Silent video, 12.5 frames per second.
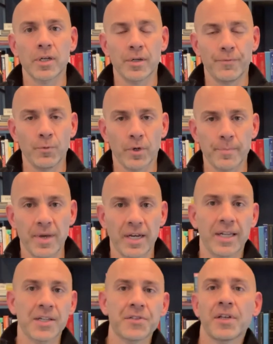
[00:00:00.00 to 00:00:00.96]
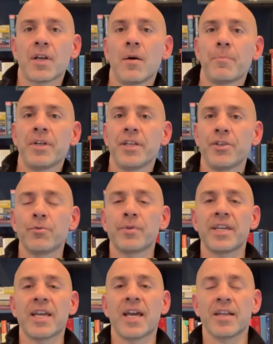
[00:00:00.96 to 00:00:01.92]
and if you want to bet against a company, you
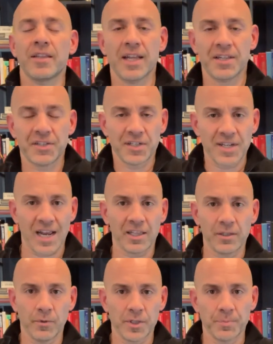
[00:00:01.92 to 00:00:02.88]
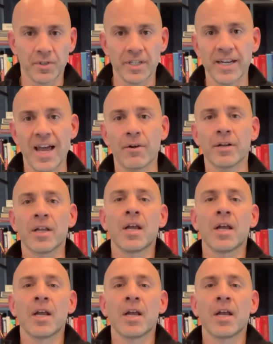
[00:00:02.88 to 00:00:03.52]
can, and that's exactly what's played out.